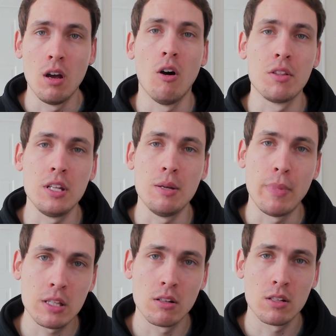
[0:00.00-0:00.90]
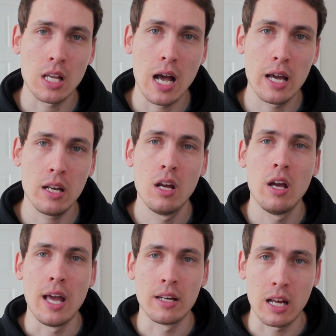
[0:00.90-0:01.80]
on the mental side
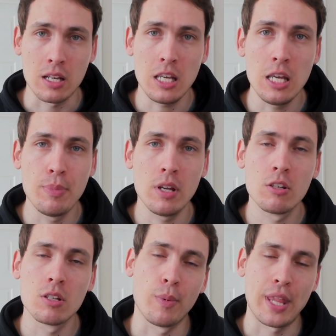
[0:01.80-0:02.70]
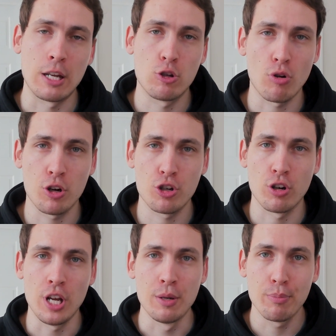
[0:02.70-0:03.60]
and kind of keeping some of that
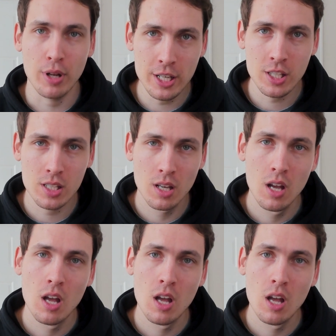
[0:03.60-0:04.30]
structure in place.